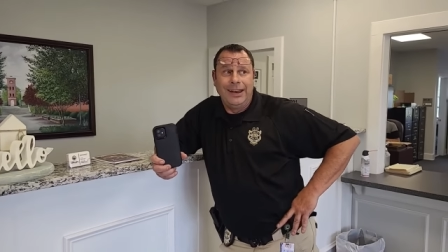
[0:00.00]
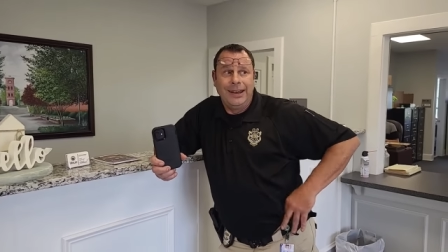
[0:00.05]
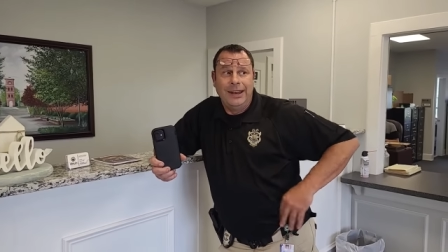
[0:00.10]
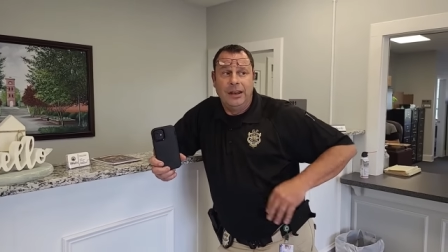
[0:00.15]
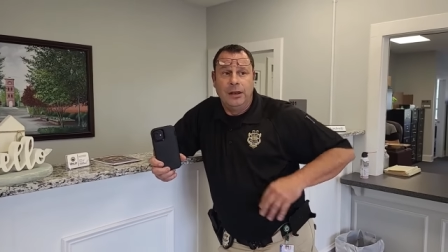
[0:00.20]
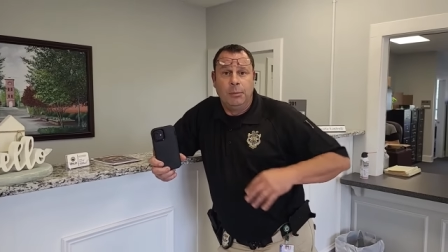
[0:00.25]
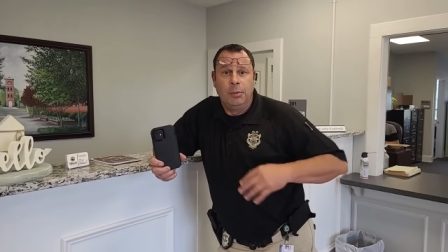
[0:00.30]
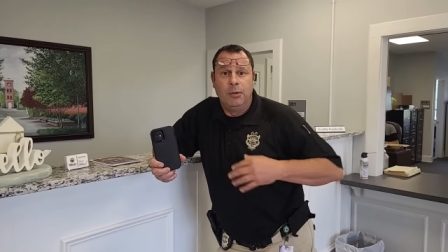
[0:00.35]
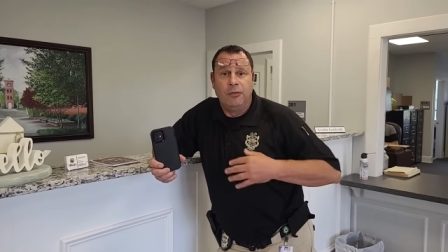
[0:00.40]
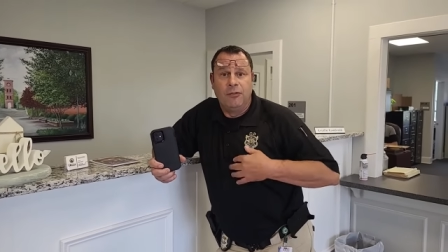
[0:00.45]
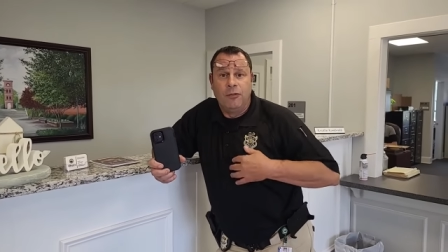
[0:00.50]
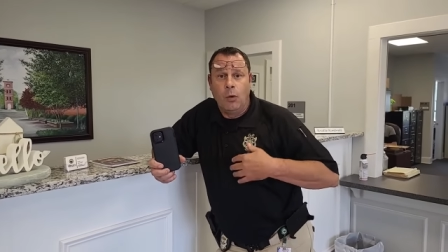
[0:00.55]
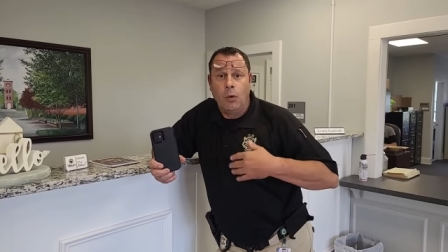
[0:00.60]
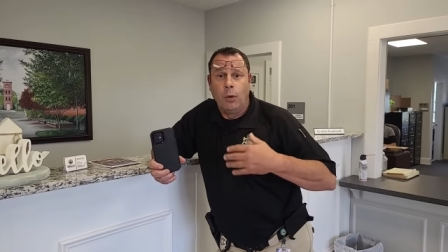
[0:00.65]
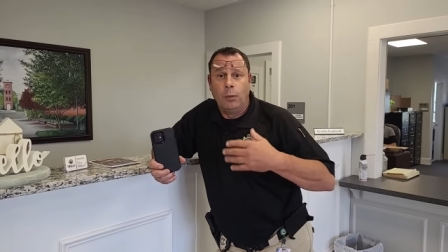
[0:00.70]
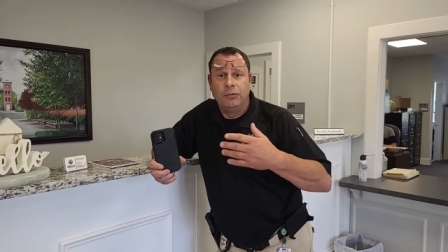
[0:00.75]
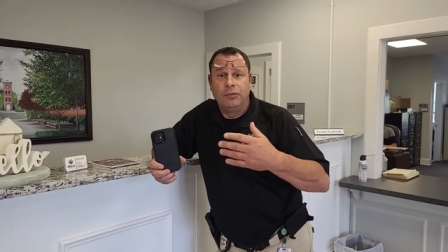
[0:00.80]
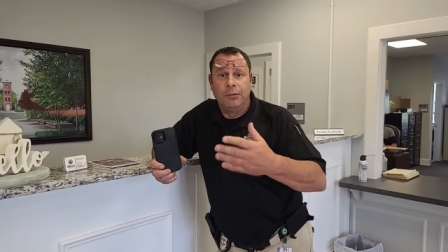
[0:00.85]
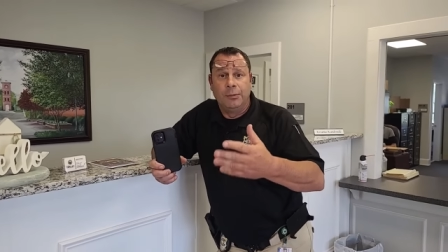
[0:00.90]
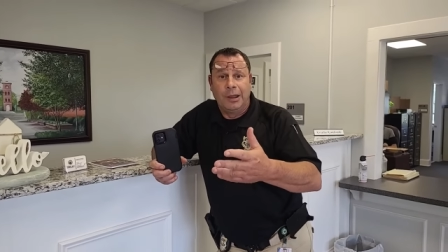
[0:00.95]
needed to put
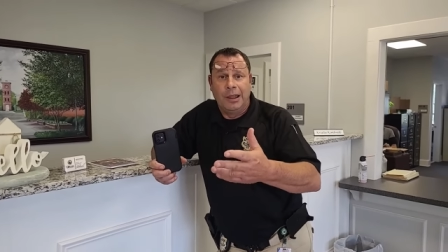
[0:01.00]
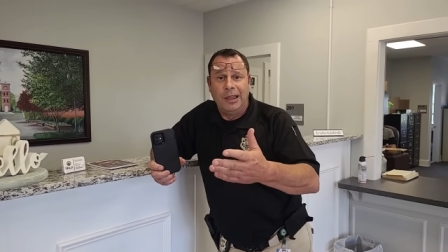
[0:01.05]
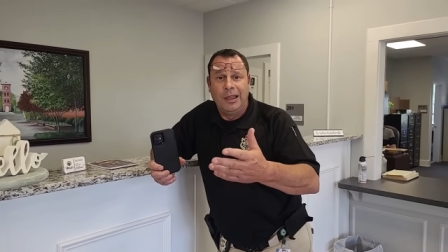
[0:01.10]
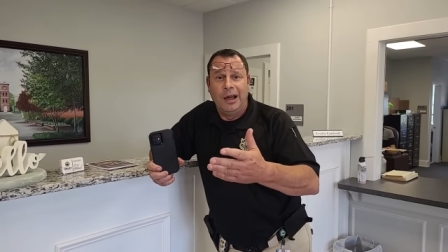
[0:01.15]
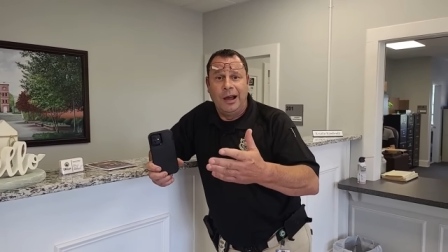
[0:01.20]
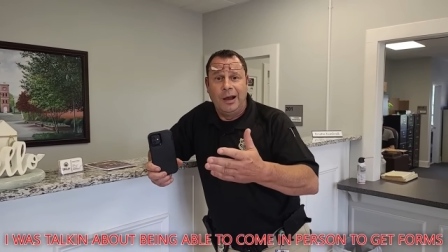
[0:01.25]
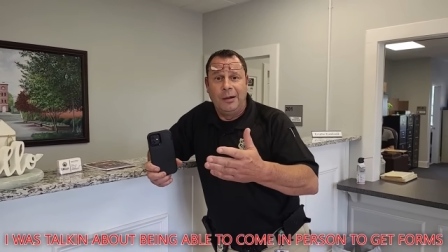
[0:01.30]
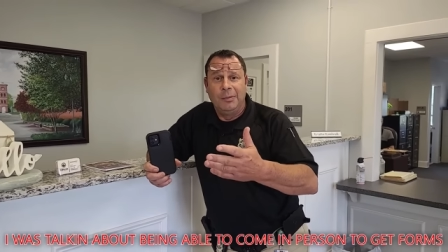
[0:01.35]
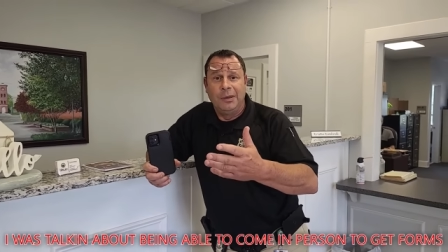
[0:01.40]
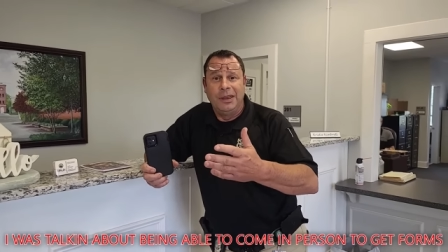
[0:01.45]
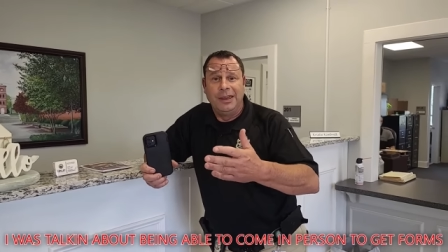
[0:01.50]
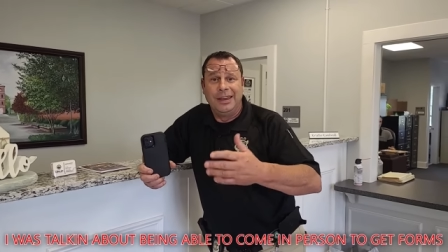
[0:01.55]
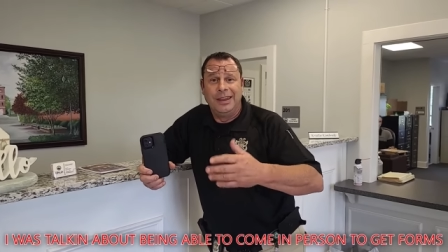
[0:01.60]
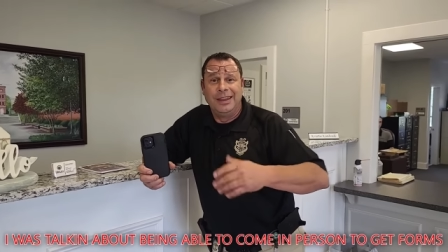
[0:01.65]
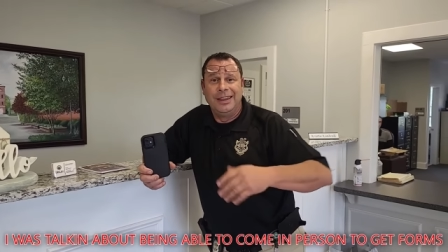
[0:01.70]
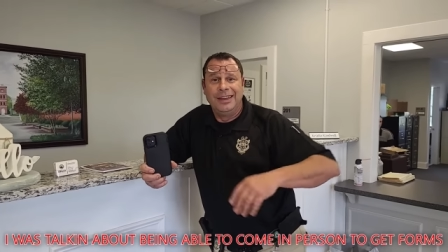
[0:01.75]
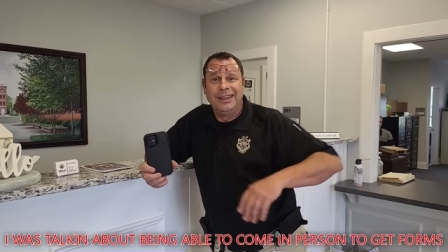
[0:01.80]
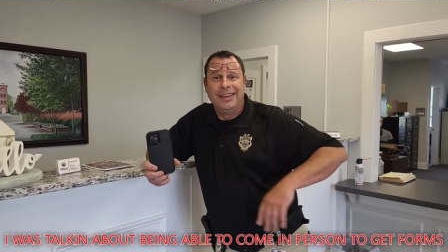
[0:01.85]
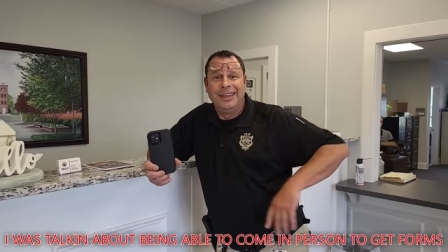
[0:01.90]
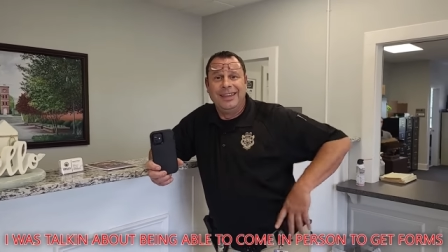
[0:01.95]
forms in my I didn't
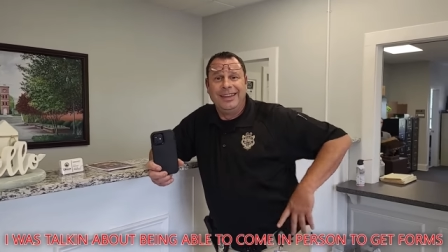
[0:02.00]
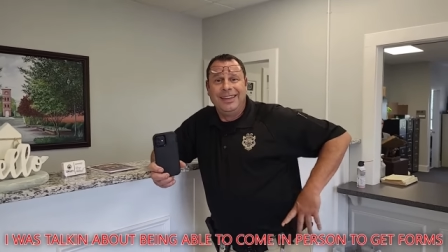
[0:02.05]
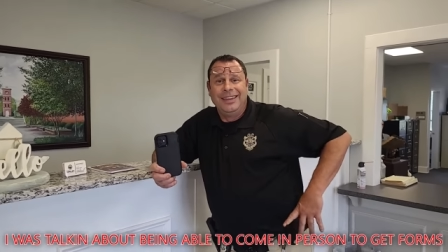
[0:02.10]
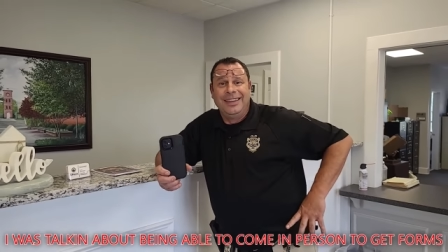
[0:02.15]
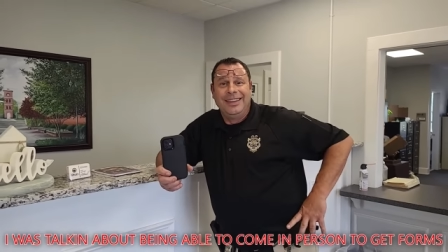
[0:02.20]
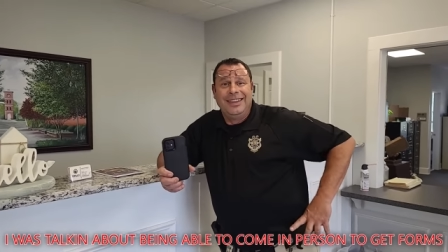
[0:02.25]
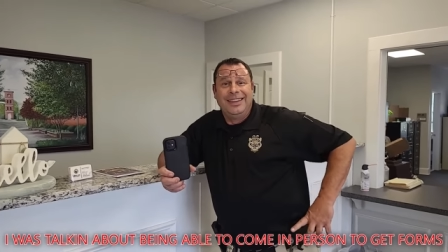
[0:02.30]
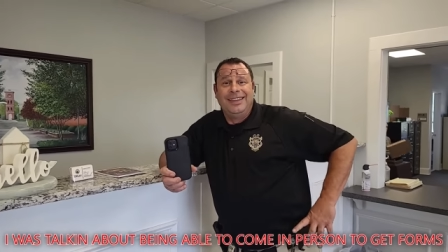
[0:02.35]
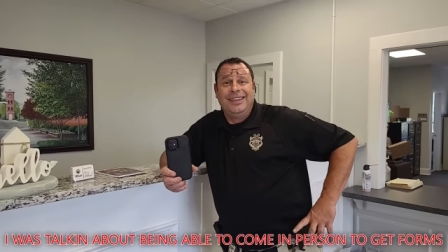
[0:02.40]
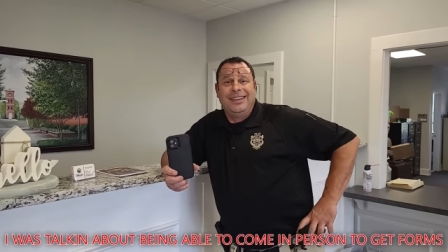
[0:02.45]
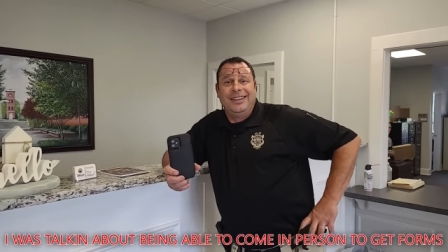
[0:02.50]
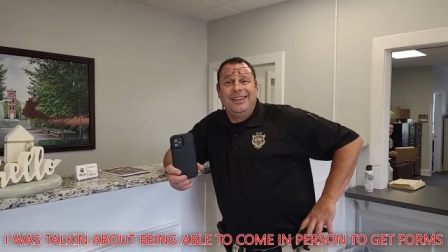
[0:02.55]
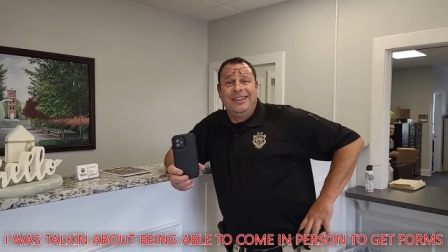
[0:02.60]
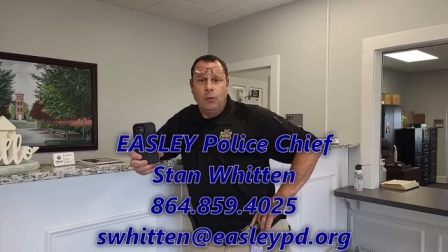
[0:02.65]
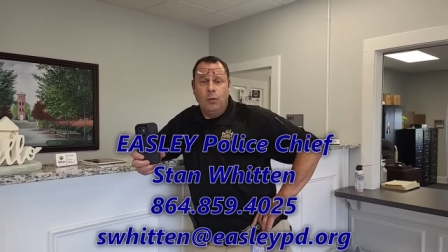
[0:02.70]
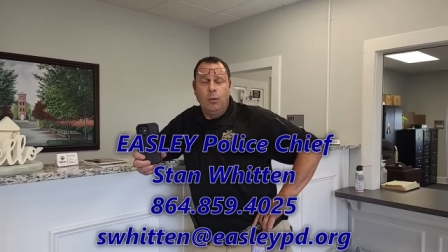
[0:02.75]
say that was a law.